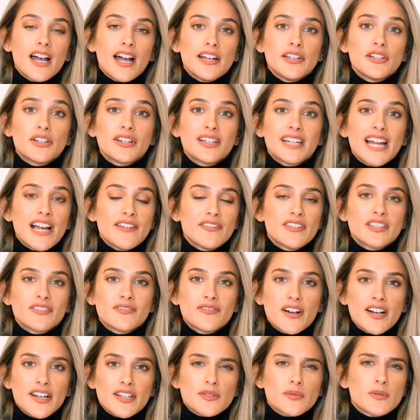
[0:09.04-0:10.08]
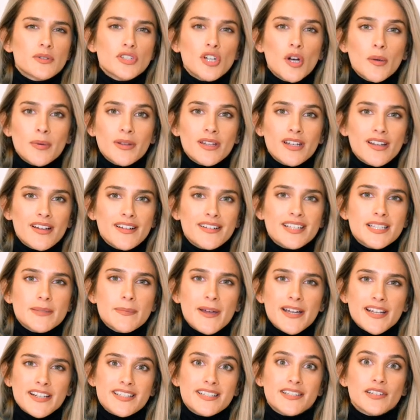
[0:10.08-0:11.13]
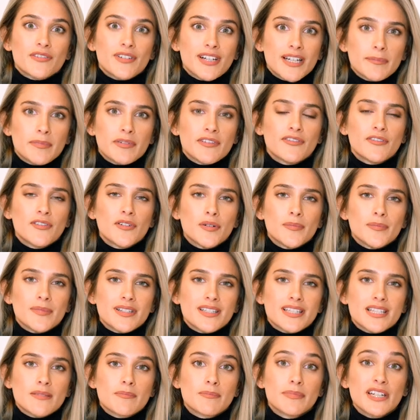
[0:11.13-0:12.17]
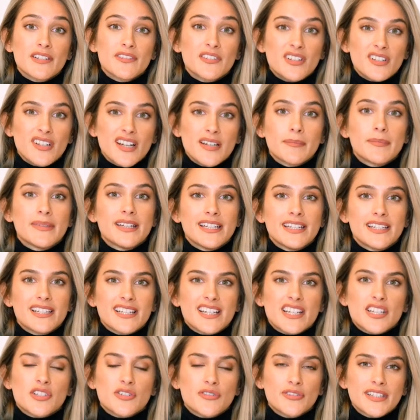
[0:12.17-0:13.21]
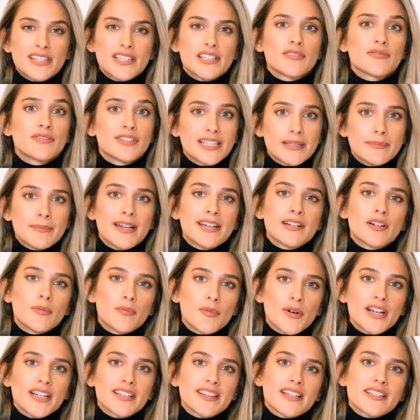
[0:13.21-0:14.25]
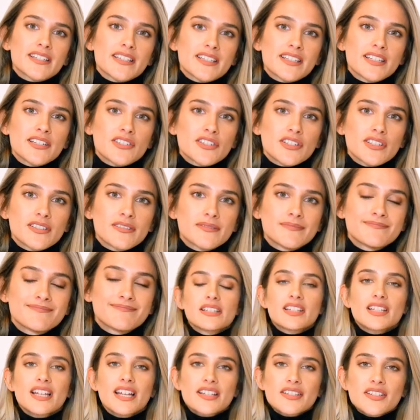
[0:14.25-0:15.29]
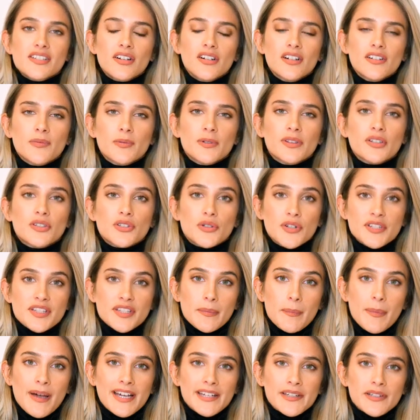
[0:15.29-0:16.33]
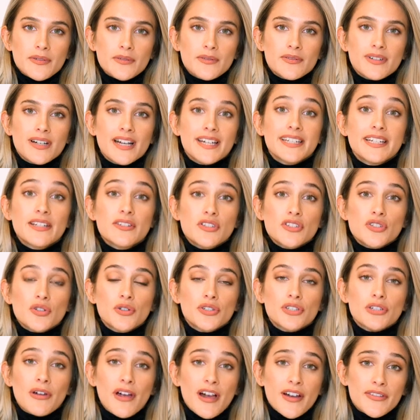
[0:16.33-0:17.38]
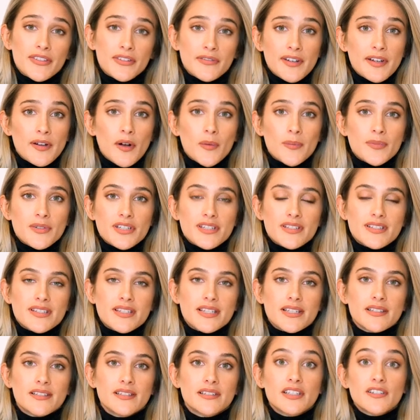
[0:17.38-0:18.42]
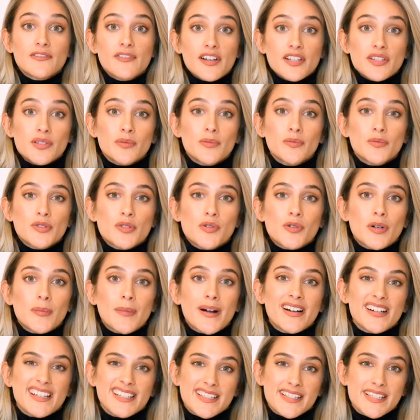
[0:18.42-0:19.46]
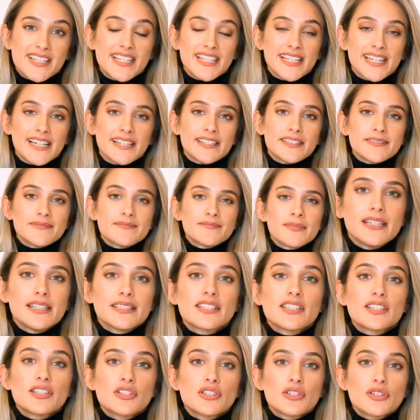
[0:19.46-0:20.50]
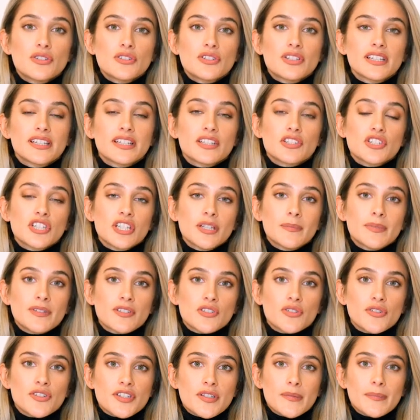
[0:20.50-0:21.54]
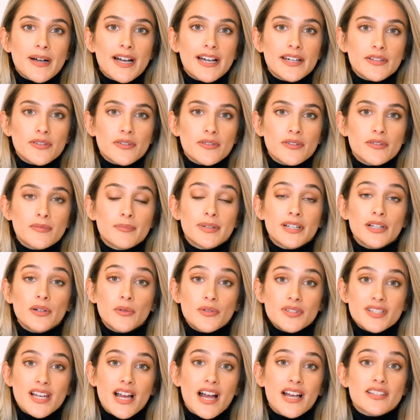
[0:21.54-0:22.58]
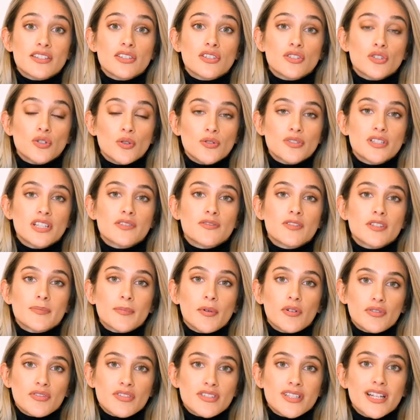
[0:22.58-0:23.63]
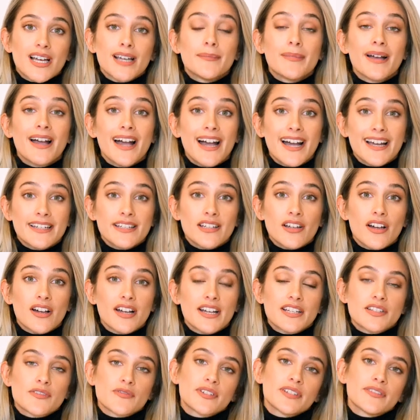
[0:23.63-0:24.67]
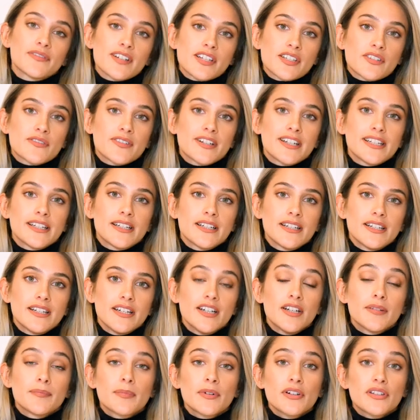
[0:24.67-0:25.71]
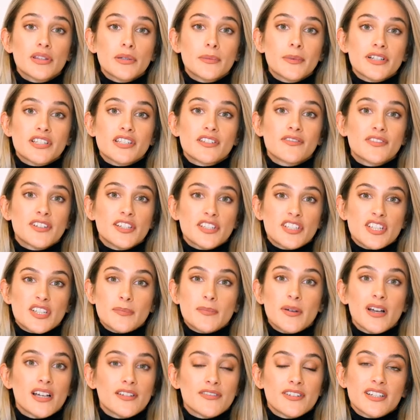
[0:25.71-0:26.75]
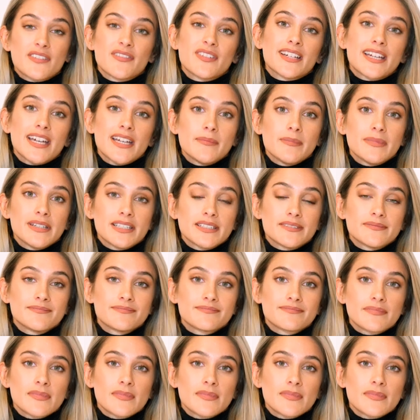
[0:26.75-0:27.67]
And you can have a device with top-of-the-line specs and great performance, but if you're like me, a screen can really make or break that decision. So let's start off with the choice of panel, and in short you have three options. The first one we'll talk about is T N. This is usually the cheapest choice of panel, but it also has the shortest response time and highest refresh rate, both of which are features perfect for gaming.